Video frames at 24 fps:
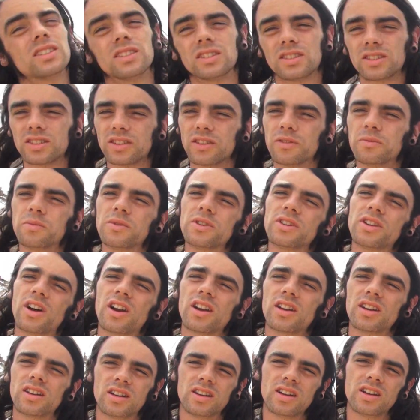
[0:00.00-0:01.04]
and stuff put
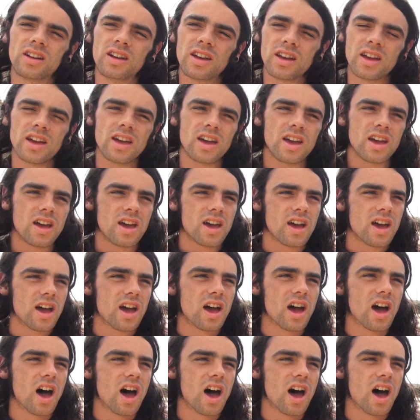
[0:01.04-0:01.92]
on it.